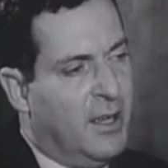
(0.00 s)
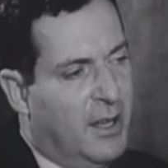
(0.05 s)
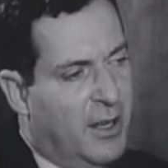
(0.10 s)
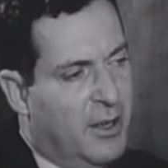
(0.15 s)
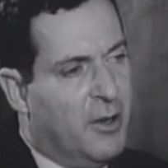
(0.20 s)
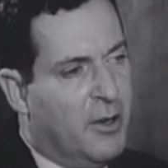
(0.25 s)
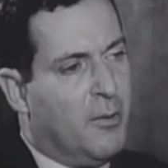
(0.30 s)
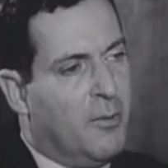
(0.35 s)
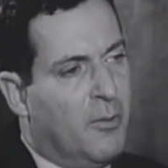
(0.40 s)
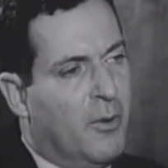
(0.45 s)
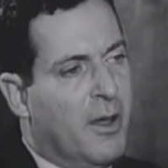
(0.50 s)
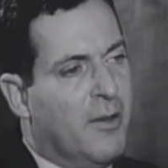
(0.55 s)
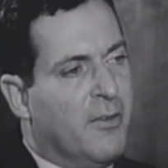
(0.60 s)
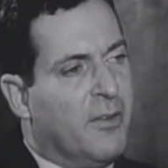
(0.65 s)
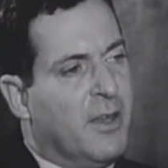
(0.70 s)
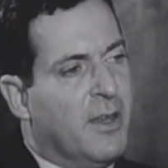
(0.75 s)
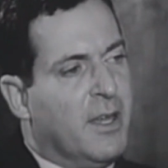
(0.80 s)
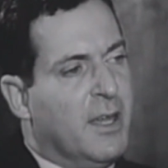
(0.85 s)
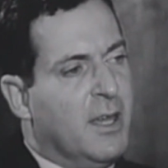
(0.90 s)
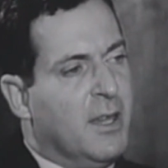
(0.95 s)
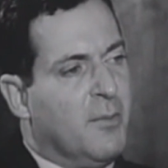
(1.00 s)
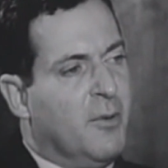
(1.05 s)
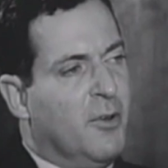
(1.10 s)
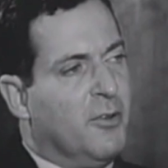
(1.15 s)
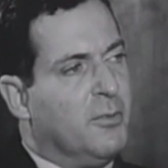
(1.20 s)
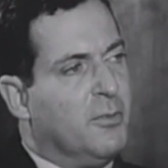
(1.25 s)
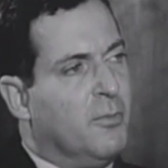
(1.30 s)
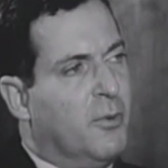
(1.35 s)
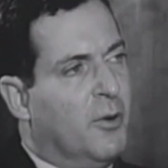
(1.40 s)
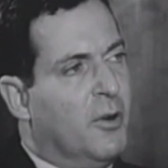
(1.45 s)
in your way of thinking, the
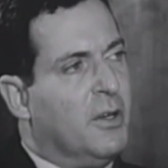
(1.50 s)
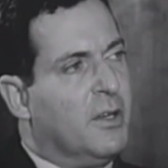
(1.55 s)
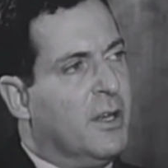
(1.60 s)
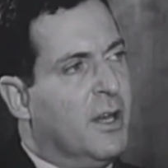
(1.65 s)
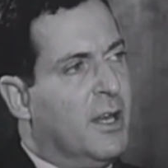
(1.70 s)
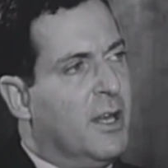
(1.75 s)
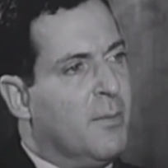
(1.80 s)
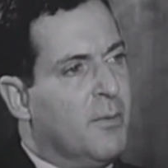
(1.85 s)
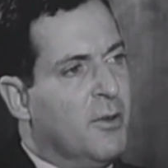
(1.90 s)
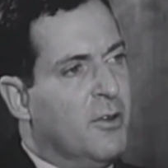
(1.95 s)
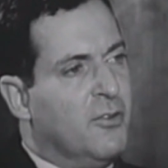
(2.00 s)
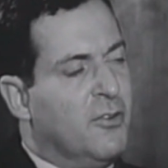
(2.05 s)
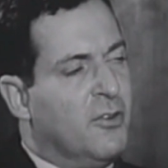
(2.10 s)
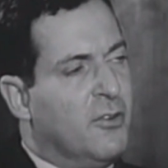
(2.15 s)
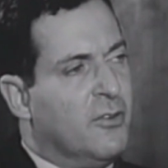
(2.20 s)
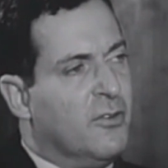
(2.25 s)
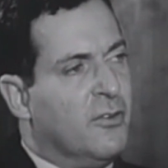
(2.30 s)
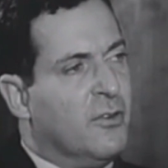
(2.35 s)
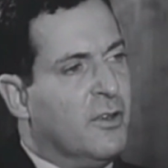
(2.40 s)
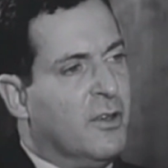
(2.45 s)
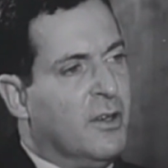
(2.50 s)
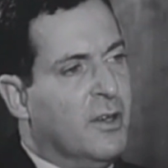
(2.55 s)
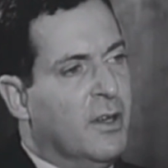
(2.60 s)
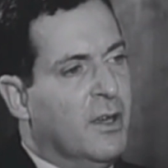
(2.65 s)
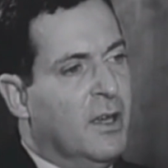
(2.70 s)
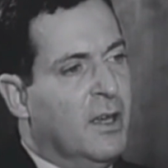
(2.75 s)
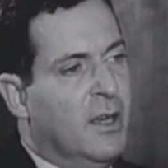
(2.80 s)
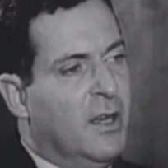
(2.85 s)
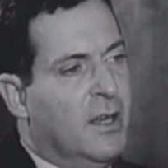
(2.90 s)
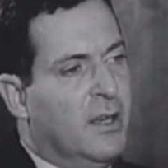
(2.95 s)
most important contributions, and
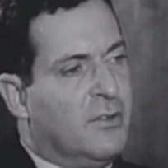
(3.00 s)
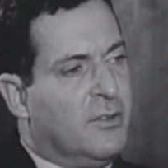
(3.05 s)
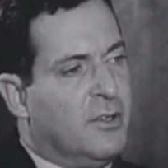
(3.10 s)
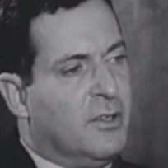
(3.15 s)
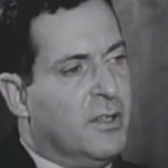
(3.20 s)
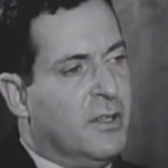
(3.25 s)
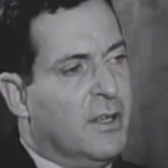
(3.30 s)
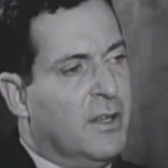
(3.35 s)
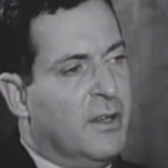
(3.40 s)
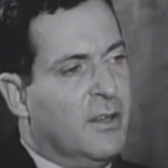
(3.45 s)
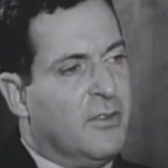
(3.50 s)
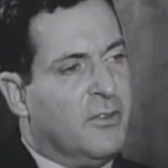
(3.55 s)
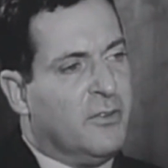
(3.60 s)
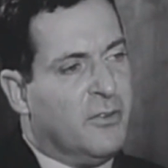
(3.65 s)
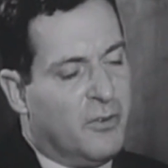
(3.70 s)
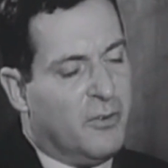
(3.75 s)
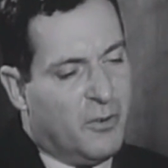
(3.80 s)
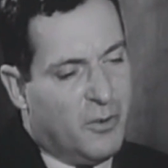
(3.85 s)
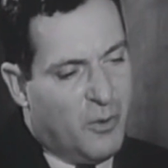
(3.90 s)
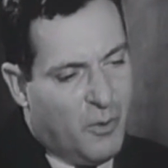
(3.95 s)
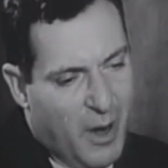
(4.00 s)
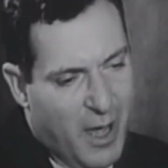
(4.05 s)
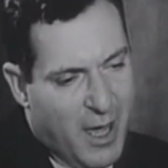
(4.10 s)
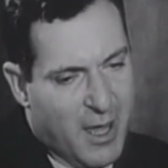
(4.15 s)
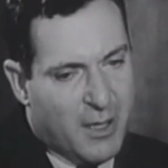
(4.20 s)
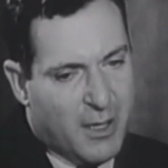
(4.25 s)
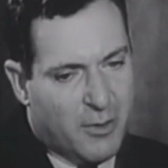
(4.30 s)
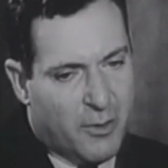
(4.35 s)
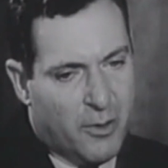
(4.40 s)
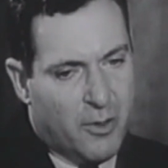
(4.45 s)
certainly this
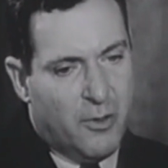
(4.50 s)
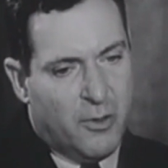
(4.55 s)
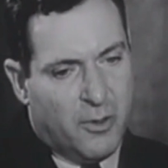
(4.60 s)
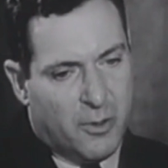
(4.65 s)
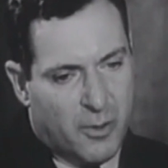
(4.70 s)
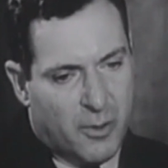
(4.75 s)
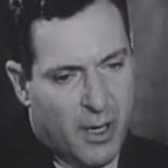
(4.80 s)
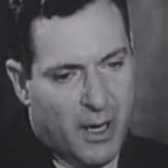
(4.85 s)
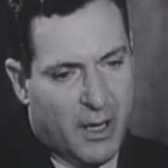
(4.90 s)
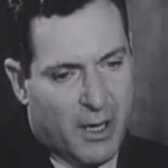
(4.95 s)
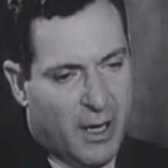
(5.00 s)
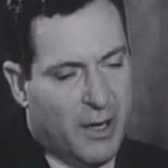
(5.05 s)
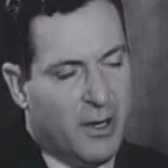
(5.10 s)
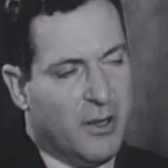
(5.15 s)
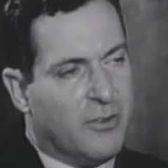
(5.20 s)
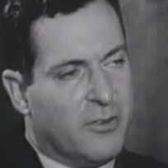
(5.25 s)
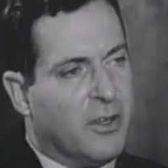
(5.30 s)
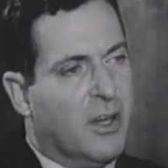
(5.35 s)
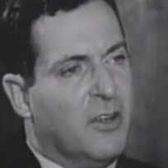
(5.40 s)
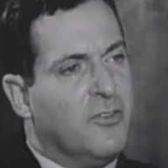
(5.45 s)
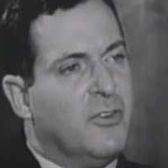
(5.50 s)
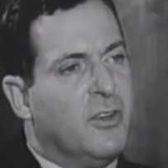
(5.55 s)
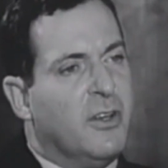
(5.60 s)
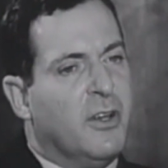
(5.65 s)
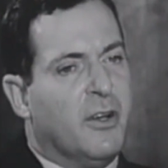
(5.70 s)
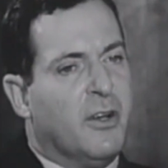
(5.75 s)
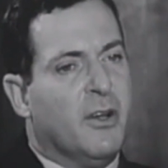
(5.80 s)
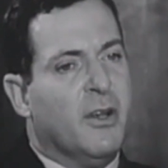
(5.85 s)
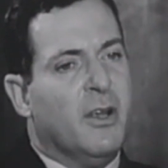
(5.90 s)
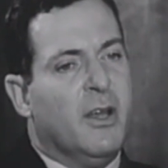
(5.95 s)
ran throughout our discussion
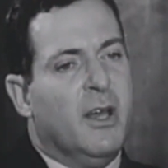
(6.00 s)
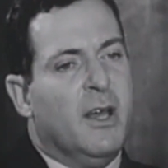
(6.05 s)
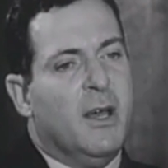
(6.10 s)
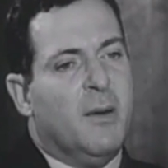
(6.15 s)
here.